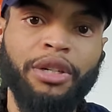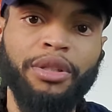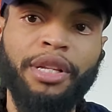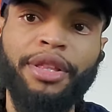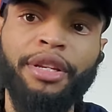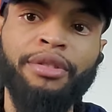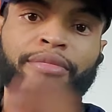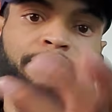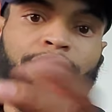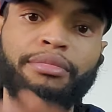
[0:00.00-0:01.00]
know, it's nothing,
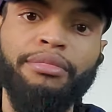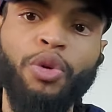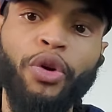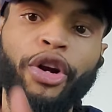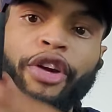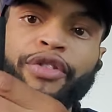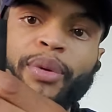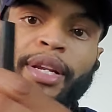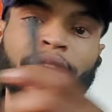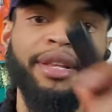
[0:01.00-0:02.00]
no curve
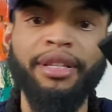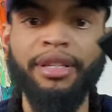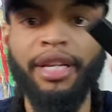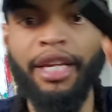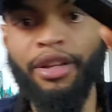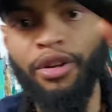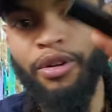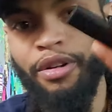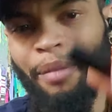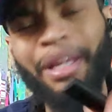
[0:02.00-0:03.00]
to it, nothing to, like, you
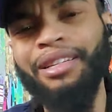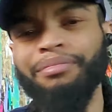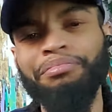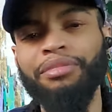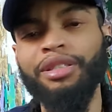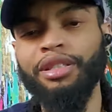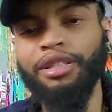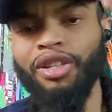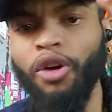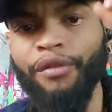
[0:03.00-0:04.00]
know, I mean,
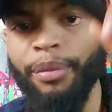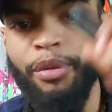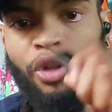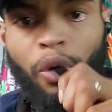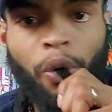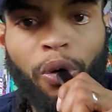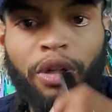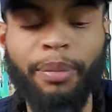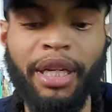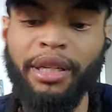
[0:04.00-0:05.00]
still comfortable to
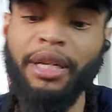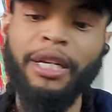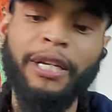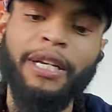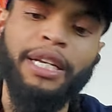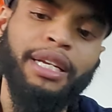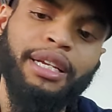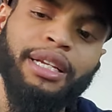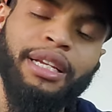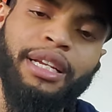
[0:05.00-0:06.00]
hold, but
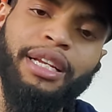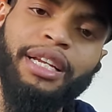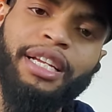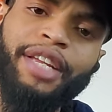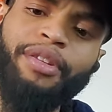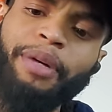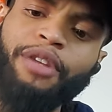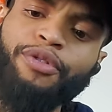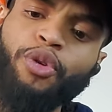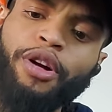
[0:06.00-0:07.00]
give it
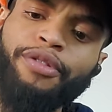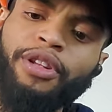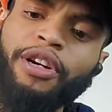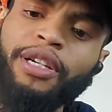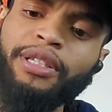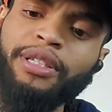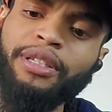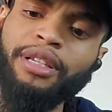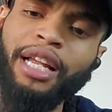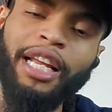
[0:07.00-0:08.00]
about a 4 for
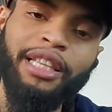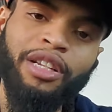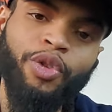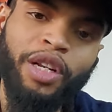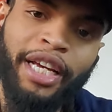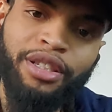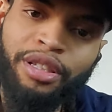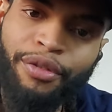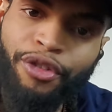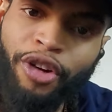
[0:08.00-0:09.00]
looks. I like the little
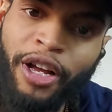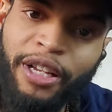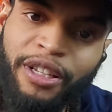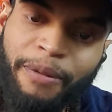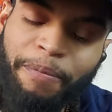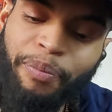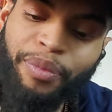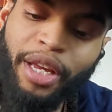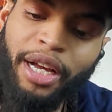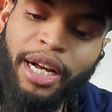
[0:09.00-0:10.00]
lights in the front.
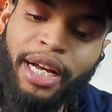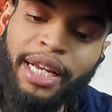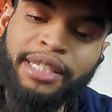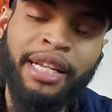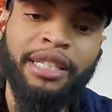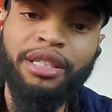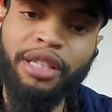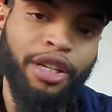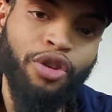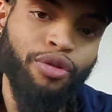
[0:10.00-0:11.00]
That's nice.
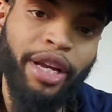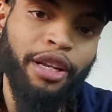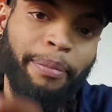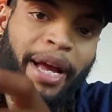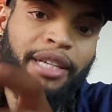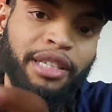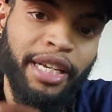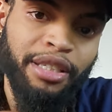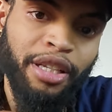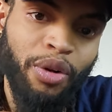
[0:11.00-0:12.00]
You know, regular PAX
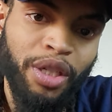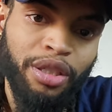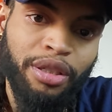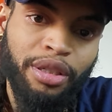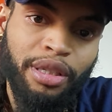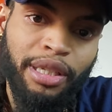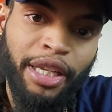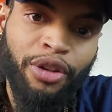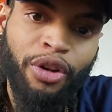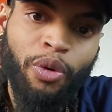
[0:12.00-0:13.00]
lights, they always
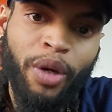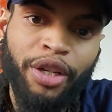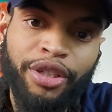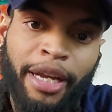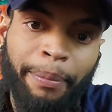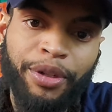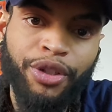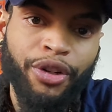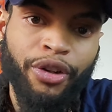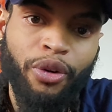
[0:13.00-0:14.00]
let you know what your
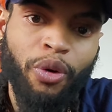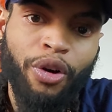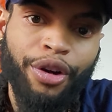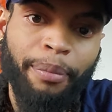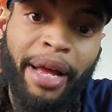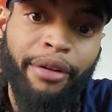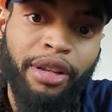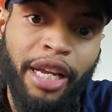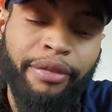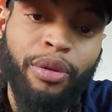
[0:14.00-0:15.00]
temperature or your battery
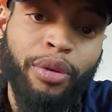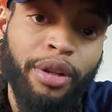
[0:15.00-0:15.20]
life due